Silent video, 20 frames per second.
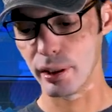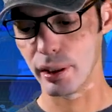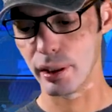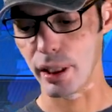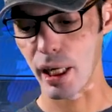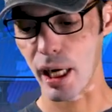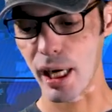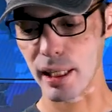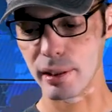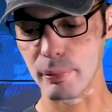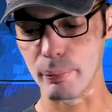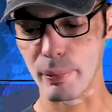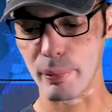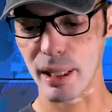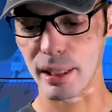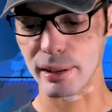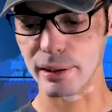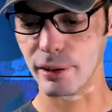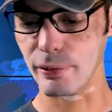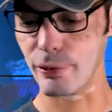
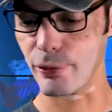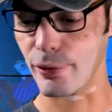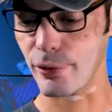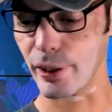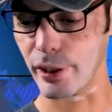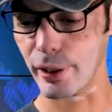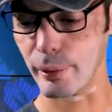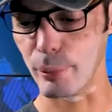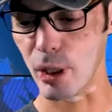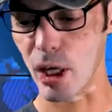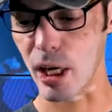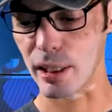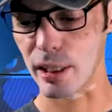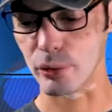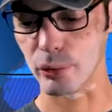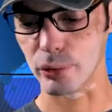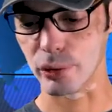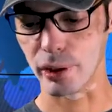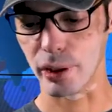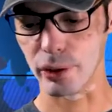Godmother Fairy
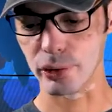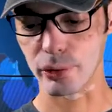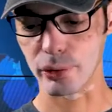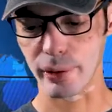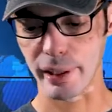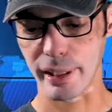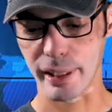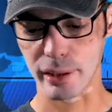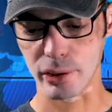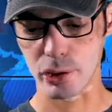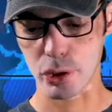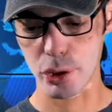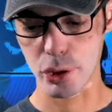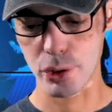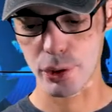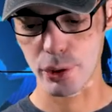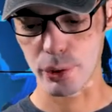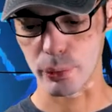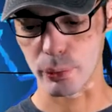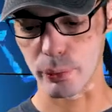Bottle, non trade,
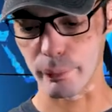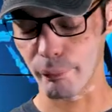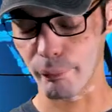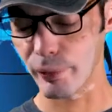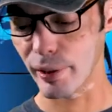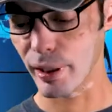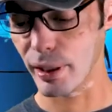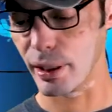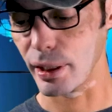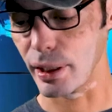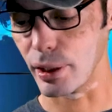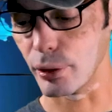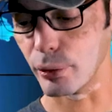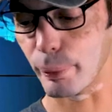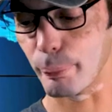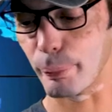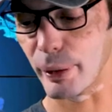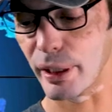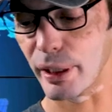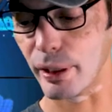2. ear
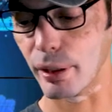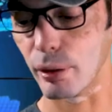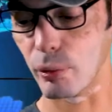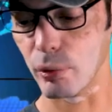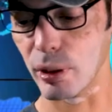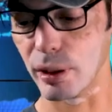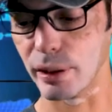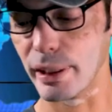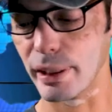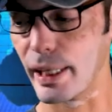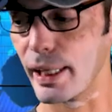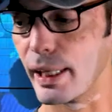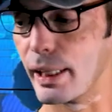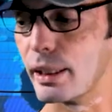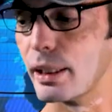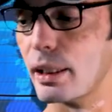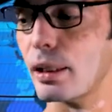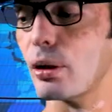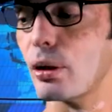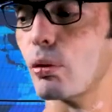Repair, 1
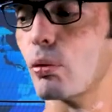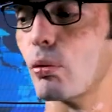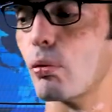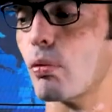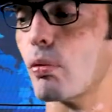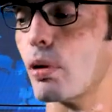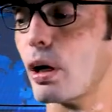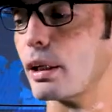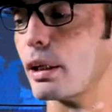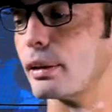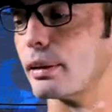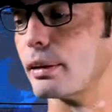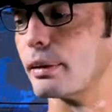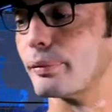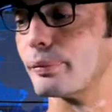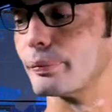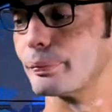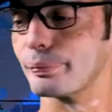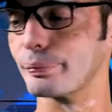Day, 1.